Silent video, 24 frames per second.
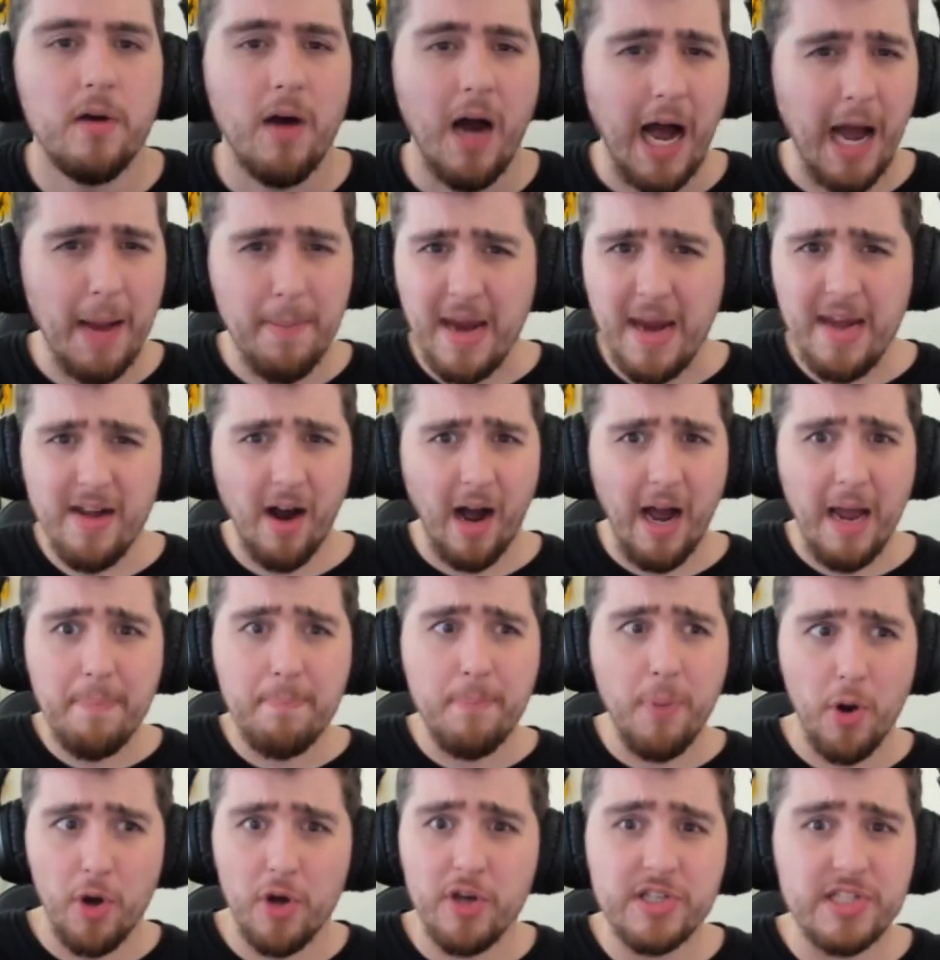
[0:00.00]
I mean, I
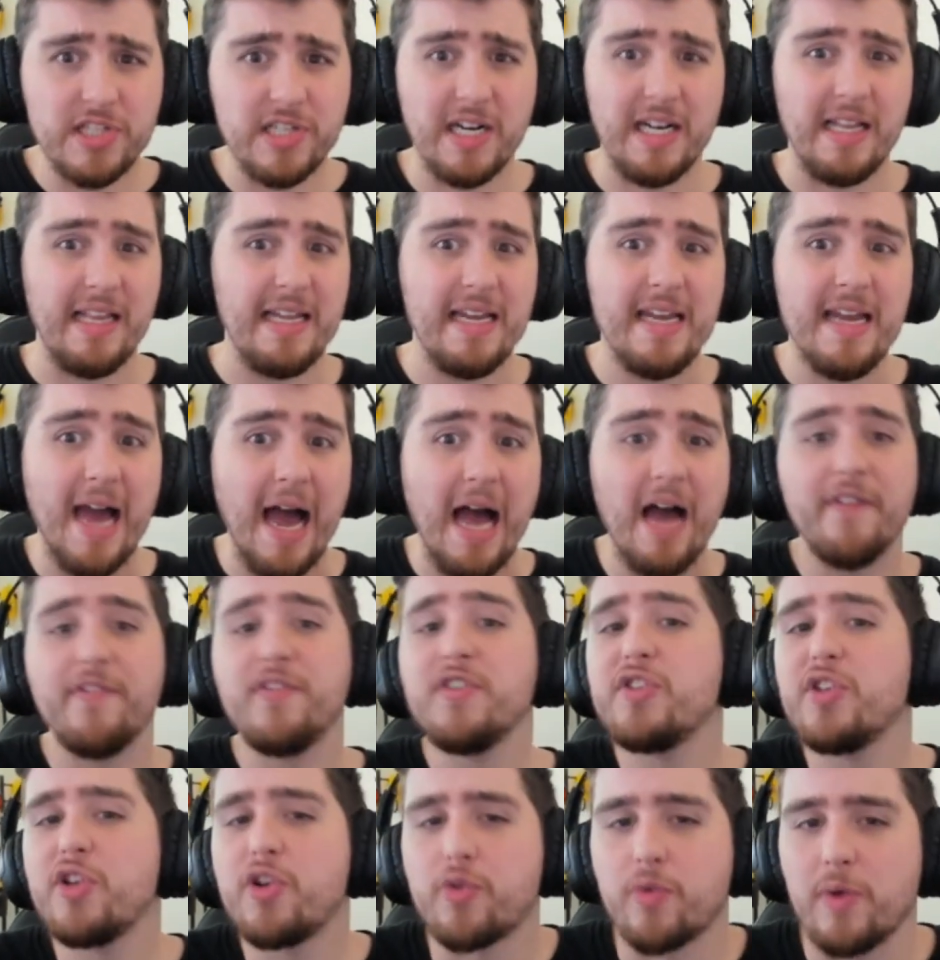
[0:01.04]
personally
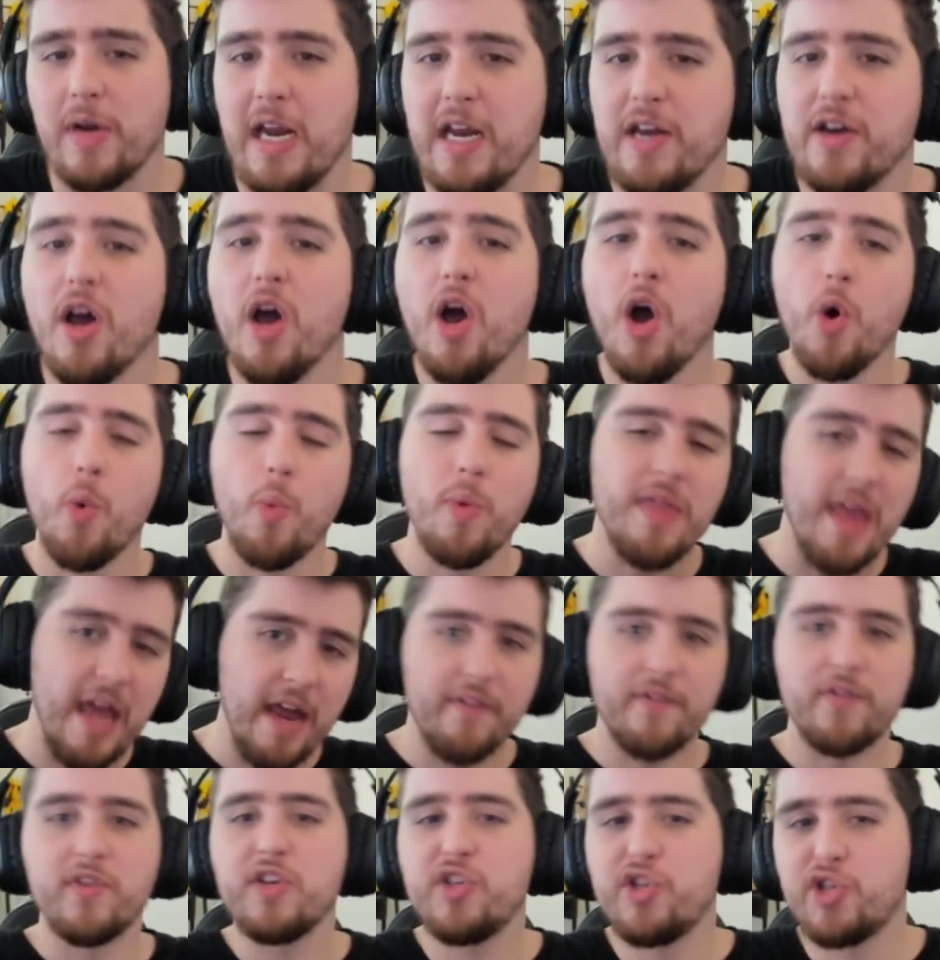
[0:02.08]
haven't agreed with
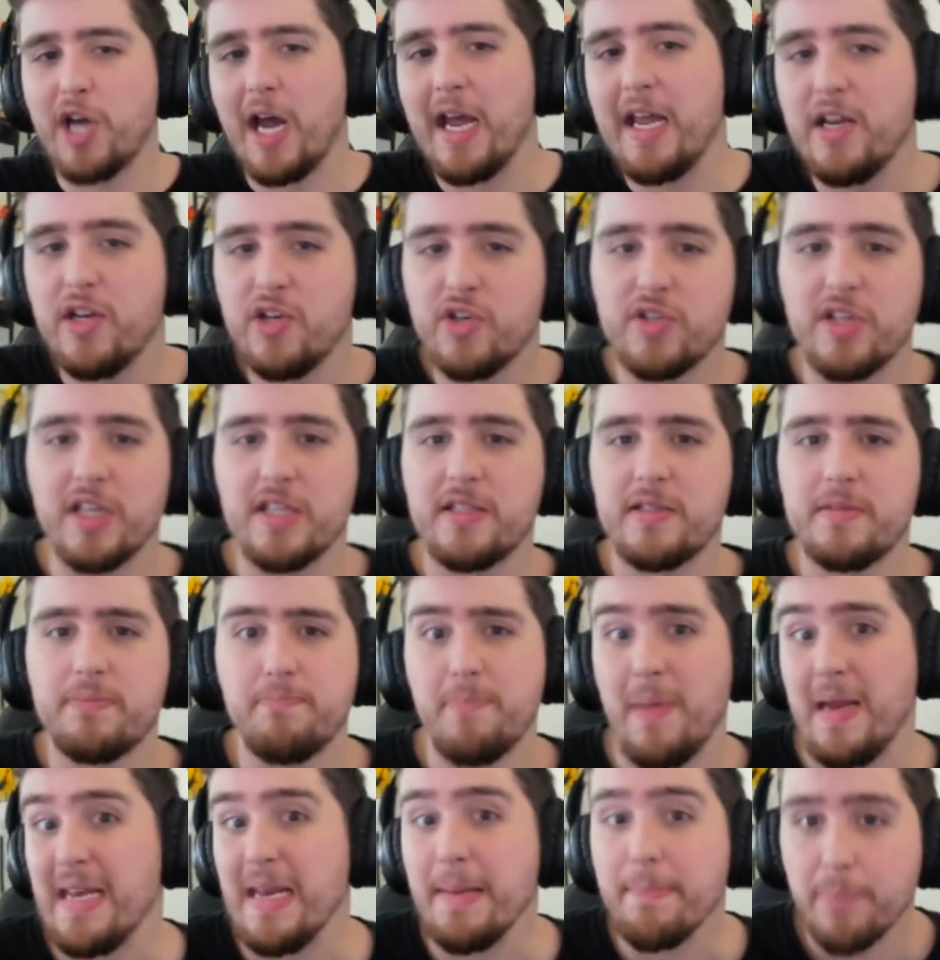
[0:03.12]
every change that's
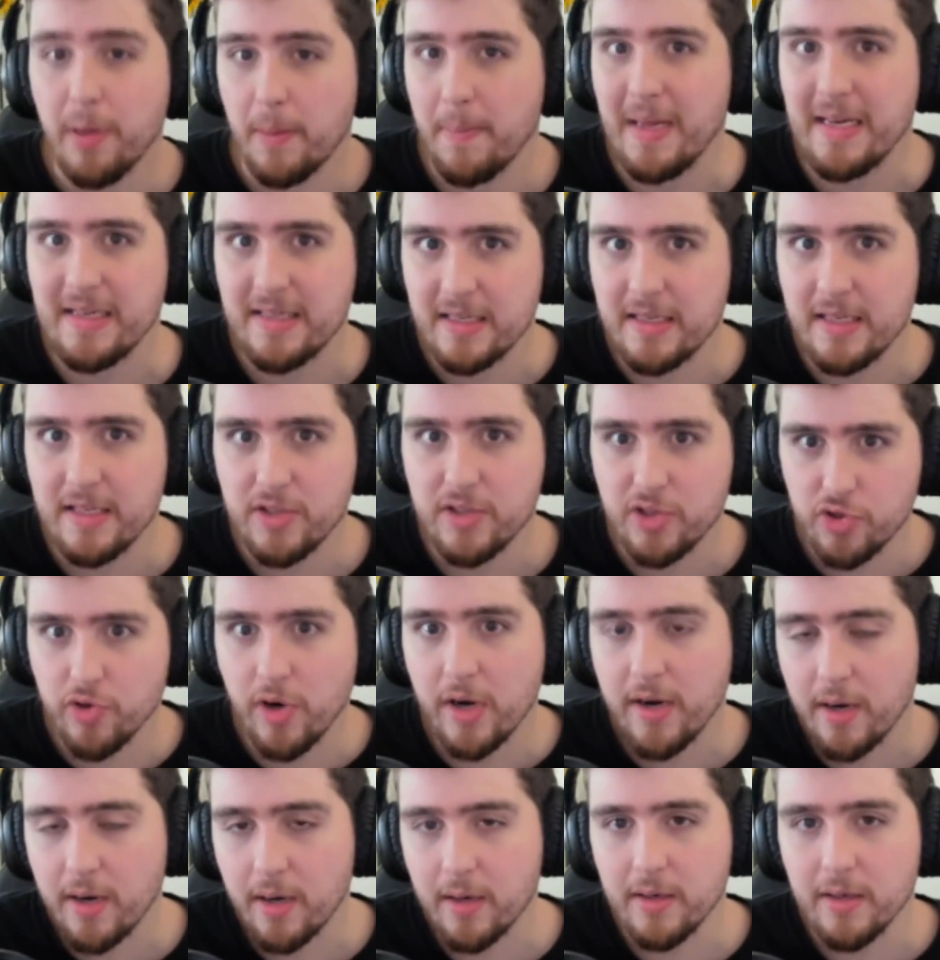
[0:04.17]
been implemented into
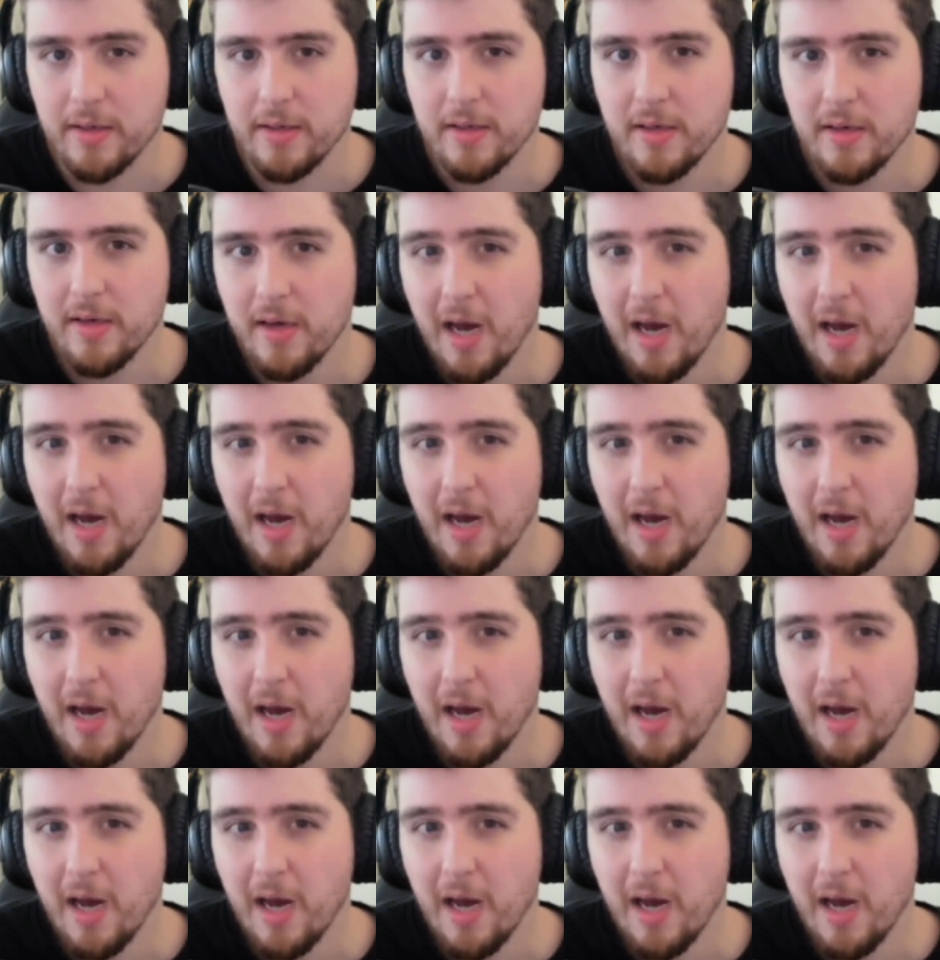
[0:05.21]
Dreadhunger,